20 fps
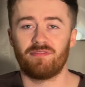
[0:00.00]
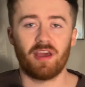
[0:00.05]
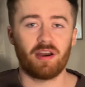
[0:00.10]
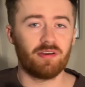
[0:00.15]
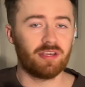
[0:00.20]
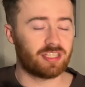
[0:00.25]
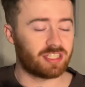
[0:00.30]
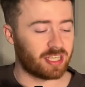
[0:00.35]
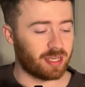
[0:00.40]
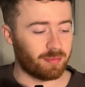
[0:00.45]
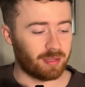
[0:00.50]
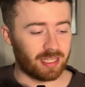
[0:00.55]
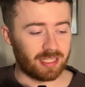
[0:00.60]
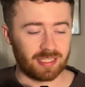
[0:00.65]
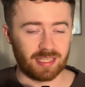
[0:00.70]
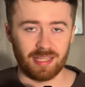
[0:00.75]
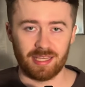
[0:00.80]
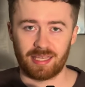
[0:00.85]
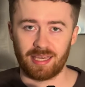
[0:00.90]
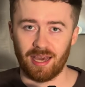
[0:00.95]
very similar
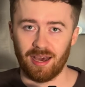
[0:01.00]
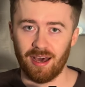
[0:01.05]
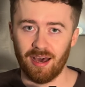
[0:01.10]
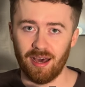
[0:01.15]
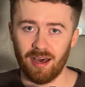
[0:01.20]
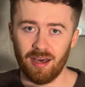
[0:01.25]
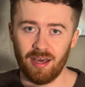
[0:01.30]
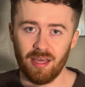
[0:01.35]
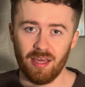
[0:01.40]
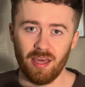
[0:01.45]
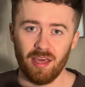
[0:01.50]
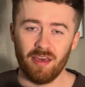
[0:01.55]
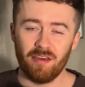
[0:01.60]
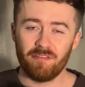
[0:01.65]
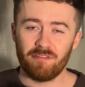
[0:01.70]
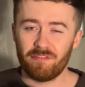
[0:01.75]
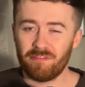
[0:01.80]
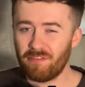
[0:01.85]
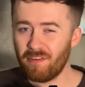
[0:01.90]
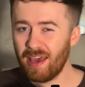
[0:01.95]
to the car,
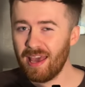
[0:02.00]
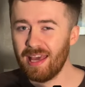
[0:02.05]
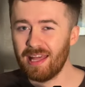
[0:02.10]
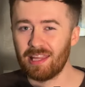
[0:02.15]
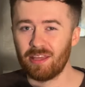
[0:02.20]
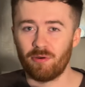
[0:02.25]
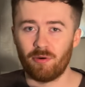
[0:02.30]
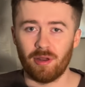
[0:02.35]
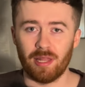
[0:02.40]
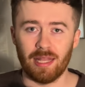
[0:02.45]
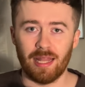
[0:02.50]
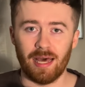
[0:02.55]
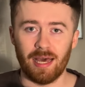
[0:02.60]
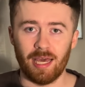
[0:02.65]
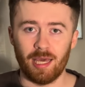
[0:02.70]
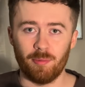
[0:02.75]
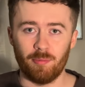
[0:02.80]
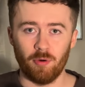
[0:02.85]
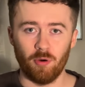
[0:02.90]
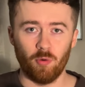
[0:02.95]
fairly
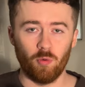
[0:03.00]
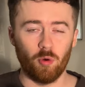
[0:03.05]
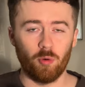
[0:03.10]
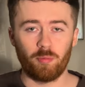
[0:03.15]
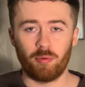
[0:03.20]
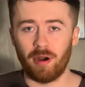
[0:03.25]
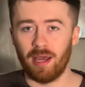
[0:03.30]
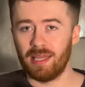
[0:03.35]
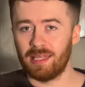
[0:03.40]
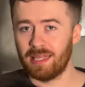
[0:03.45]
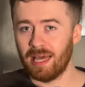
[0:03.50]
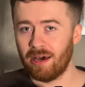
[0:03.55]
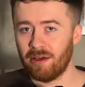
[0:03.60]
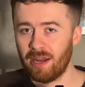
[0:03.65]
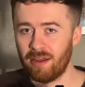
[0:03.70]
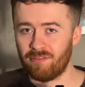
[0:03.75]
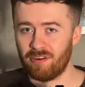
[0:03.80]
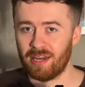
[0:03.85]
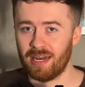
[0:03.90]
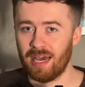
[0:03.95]
reliable, will break down
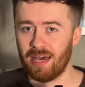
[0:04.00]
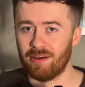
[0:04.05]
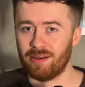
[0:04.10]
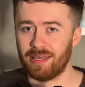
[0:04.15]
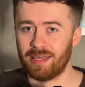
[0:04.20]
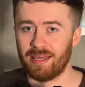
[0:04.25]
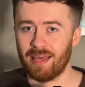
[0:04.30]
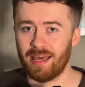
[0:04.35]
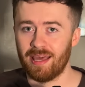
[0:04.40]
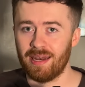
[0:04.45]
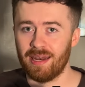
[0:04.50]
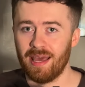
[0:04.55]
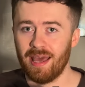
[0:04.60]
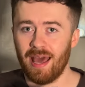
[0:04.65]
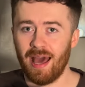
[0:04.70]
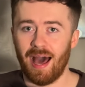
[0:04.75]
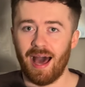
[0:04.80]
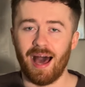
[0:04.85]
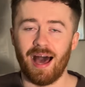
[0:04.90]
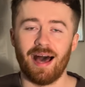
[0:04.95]
every now and again,
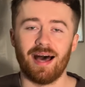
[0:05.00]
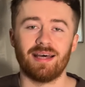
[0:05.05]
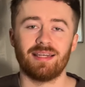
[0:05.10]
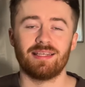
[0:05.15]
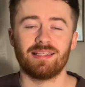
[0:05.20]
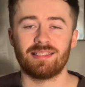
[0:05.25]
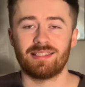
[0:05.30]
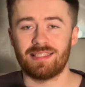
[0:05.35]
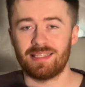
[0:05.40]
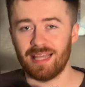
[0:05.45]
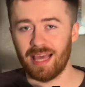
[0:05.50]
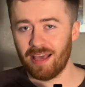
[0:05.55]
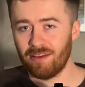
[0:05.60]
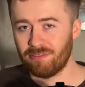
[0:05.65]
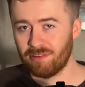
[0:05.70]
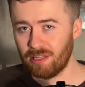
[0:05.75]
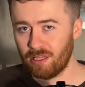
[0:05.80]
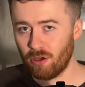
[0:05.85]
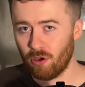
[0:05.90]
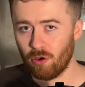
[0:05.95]
and is
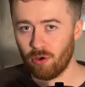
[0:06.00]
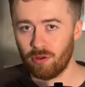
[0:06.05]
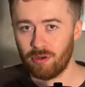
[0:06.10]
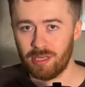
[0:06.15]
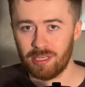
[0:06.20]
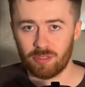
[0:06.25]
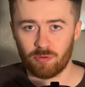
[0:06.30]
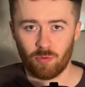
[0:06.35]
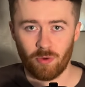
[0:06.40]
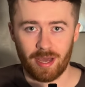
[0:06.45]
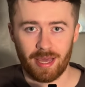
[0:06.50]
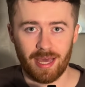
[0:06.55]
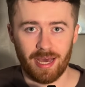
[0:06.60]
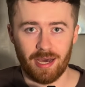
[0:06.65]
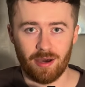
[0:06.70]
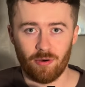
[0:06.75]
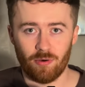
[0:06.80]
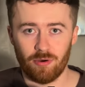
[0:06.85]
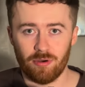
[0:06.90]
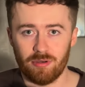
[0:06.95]
definitely on his way
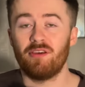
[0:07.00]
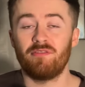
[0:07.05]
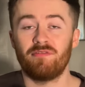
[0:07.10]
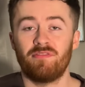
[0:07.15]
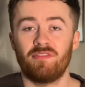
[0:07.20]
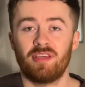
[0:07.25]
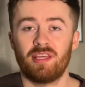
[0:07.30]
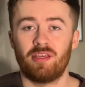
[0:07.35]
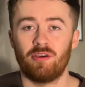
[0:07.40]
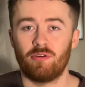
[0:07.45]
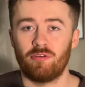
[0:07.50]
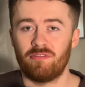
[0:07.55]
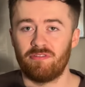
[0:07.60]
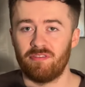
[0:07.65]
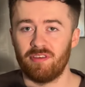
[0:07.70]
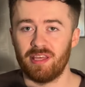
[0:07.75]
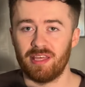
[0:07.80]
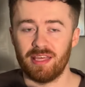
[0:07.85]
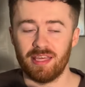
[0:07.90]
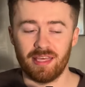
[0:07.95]
out. I don't think he'll
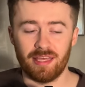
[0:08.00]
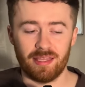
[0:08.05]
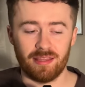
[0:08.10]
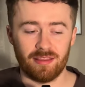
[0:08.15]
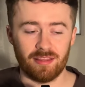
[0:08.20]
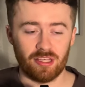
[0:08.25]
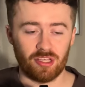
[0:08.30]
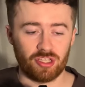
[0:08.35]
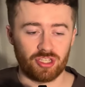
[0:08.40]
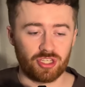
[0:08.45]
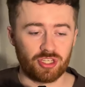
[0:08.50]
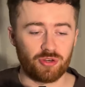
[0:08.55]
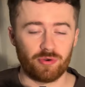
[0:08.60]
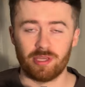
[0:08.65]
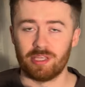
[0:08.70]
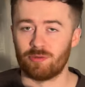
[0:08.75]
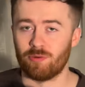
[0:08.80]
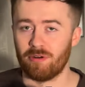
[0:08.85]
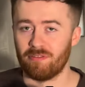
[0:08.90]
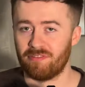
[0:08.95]
fit in the
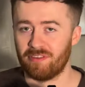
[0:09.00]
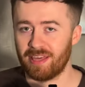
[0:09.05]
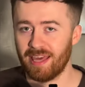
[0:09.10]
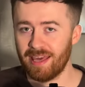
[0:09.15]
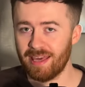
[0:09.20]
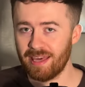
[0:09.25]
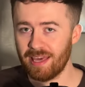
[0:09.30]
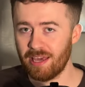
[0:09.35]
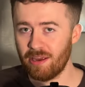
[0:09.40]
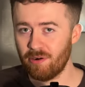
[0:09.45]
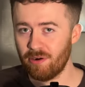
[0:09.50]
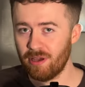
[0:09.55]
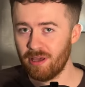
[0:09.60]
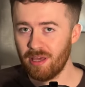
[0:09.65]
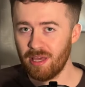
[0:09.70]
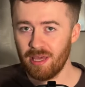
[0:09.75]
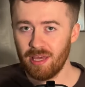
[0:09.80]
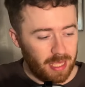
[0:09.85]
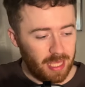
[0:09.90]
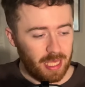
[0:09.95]
streets won't forget era.
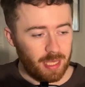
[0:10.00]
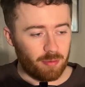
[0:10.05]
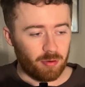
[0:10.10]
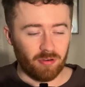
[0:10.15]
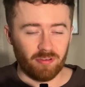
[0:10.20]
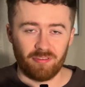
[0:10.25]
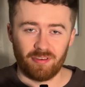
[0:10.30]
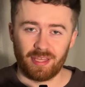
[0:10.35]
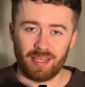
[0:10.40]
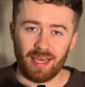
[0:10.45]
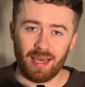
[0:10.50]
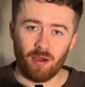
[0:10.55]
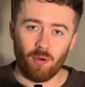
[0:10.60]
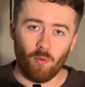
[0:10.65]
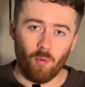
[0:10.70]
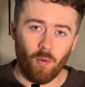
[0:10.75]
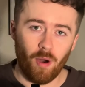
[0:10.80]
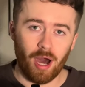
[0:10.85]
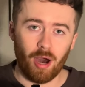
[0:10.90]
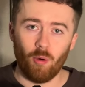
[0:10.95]
People forget,
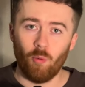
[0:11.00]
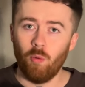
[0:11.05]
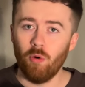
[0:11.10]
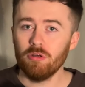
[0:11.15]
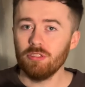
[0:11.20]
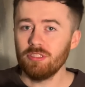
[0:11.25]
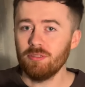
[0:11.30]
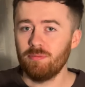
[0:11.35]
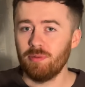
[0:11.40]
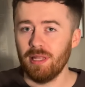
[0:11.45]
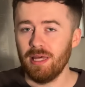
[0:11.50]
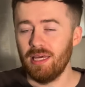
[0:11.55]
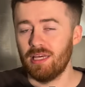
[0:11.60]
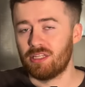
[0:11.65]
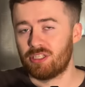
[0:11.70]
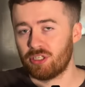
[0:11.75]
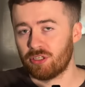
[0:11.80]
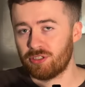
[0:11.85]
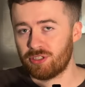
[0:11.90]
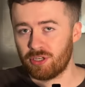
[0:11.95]
wow, what a player
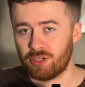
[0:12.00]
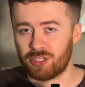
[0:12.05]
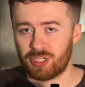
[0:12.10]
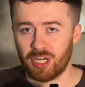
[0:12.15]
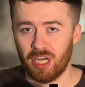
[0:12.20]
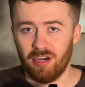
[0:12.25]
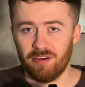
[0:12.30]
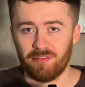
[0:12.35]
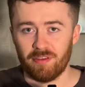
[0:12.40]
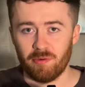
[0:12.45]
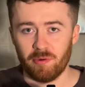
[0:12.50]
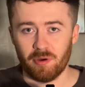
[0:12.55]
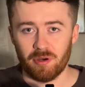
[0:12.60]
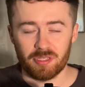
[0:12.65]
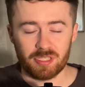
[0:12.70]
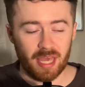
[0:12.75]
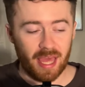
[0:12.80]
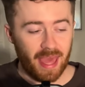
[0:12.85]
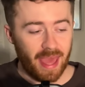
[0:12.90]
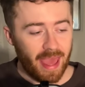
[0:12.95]
Jonjo Shelvey
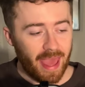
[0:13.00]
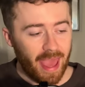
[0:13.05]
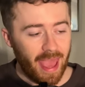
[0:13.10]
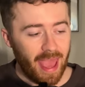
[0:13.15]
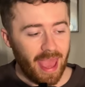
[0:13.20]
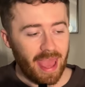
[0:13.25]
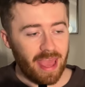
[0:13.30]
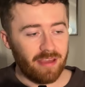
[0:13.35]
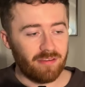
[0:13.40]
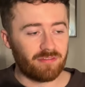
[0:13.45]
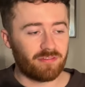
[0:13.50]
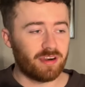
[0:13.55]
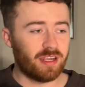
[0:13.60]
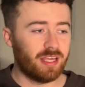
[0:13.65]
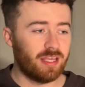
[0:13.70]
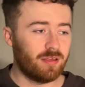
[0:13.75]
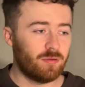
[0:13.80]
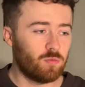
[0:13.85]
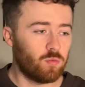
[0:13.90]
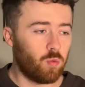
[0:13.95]
was.
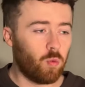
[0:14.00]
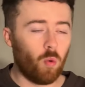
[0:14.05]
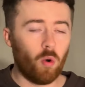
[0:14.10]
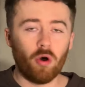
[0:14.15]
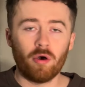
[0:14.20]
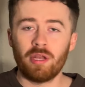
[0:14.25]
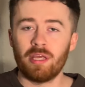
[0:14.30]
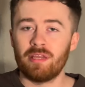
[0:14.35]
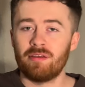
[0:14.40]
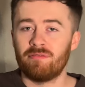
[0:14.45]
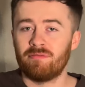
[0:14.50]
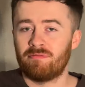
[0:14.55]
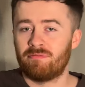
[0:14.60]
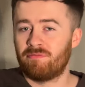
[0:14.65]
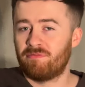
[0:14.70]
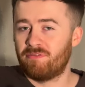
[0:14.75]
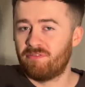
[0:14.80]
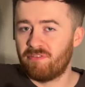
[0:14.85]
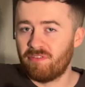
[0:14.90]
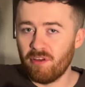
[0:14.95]
Every one in
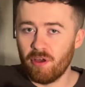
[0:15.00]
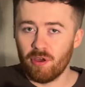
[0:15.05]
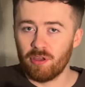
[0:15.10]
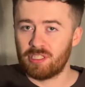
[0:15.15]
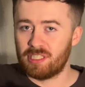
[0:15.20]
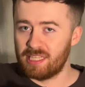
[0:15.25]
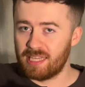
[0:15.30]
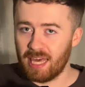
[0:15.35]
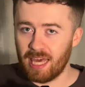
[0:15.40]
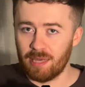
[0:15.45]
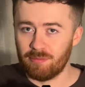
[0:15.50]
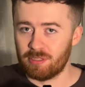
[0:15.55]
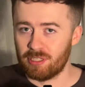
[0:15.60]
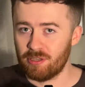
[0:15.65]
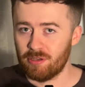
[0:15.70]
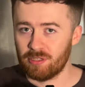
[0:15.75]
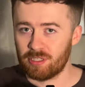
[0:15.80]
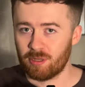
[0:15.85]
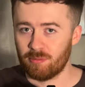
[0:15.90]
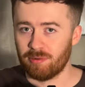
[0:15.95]
30 games he
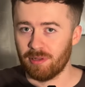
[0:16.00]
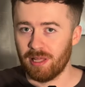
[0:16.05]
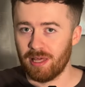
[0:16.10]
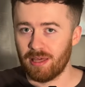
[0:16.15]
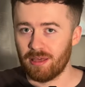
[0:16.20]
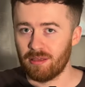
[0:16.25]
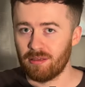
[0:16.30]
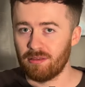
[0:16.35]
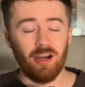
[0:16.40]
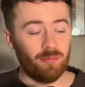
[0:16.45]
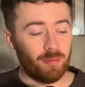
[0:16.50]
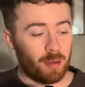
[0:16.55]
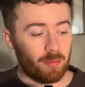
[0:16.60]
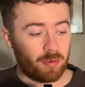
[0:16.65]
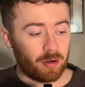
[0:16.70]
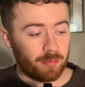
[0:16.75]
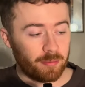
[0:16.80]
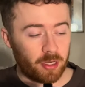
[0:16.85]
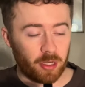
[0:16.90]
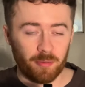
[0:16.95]
used to play. I
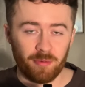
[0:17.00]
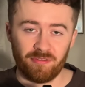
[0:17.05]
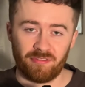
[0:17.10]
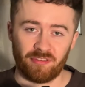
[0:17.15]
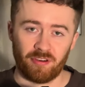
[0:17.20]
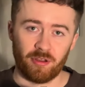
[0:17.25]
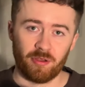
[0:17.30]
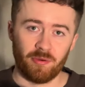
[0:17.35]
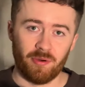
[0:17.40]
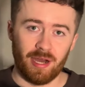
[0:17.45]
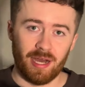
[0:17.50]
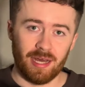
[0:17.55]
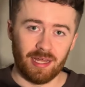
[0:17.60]
remember him coming through